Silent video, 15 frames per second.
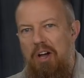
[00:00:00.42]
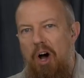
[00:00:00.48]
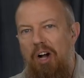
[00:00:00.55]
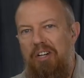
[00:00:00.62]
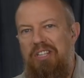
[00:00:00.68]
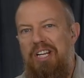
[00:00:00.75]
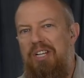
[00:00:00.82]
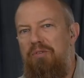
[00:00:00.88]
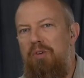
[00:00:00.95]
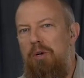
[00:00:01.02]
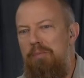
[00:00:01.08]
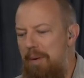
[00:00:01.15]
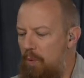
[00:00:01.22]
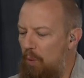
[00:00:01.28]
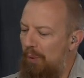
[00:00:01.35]
On today's Photo
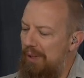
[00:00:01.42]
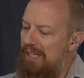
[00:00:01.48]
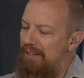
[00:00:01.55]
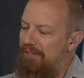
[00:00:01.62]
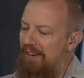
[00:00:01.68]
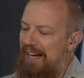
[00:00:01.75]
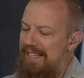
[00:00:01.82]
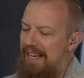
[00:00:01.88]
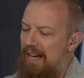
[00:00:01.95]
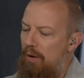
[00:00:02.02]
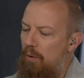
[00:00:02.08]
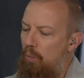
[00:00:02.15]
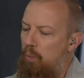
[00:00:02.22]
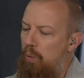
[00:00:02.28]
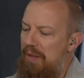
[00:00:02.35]
Moment, we're going to find
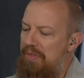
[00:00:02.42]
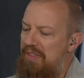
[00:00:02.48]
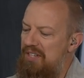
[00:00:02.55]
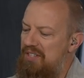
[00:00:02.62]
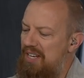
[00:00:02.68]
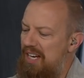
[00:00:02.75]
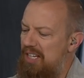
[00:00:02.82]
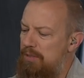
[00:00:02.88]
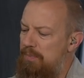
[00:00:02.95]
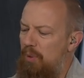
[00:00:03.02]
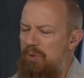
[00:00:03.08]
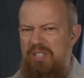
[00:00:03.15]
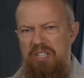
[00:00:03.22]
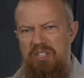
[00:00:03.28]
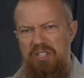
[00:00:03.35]
out what this
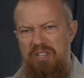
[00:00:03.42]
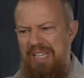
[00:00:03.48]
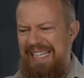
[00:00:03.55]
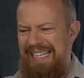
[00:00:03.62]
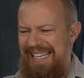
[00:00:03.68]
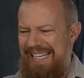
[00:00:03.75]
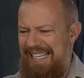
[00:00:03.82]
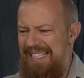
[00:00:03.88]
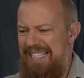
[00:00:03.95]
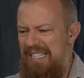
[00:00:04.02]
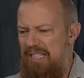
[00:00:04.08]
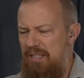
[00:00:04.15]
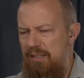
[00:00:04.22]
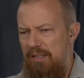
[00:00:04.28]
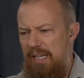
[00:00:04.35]
ExpoDisc thing
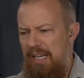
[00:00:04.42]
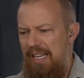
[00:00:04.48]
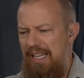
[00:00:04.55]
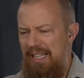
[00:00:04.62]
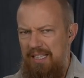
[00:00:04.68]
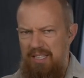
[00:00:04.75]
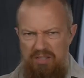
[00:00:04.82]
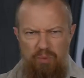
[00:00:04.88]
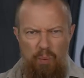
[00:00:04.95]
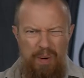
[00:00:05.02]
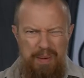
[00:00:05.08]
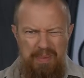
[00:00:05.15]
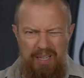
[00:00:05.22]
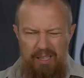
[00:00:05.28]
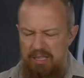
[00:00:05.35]
is. It's for white
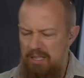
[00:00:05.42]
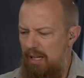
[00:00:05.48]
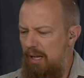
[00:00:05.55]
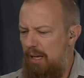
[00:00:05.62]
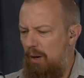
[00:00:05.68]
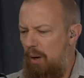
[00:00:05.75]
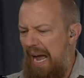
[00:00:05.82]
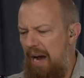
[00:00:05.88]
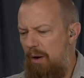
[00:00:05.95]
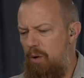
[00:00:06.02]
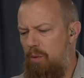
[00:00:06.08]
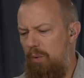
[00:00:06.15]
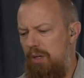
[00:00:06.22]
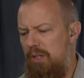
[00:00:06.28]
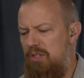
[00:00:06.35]
balance. How it
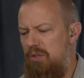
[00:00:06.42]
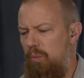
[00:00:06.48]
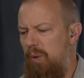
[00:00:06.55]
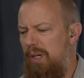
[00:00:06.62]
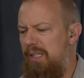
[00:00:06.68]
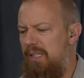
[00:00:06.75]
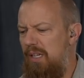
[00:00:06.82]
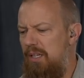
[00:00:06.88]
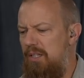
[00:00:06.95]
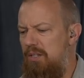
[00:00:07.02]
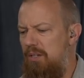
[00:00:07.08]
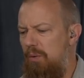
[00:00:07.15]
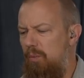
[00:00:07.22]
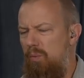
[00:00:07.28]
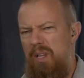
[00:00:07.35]
works, what it does,
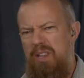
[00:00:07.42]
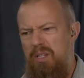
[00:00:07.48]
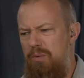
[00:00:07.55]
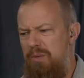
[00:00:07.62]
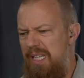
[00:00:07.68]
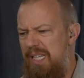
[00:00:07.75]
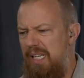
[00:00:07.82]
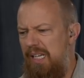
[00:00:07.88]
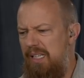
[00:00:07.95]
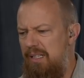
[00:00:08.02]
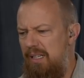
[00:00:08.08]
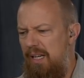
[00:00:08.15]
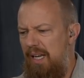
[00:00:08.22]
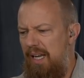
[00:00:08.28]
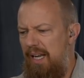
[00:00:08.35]
whether you need it,
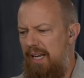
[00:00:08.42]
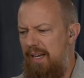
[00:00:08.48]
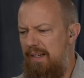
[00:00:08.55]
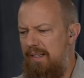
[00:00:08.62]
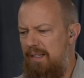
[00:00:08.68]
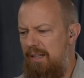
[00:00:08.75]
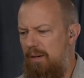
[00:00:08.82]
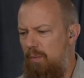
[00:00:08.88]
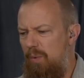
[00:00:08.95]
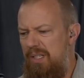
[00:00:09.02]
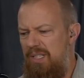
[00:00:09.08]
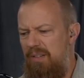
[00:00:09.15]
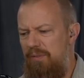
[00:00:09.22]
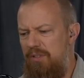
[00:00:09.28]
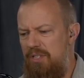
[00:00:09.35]
and what
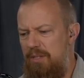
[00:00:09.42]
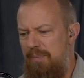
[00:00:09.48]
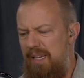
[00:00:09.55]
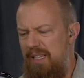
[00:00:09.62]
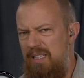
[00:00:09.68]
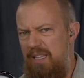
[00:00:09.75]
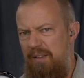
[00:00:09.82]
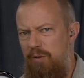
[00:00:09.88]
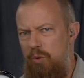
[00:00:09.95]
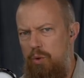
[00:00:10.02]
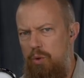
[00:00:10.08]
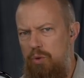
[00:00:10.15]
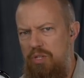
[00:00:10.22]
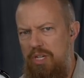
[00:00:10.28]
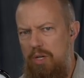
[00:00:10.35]
difference it makes if you
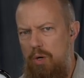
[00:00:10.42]
use it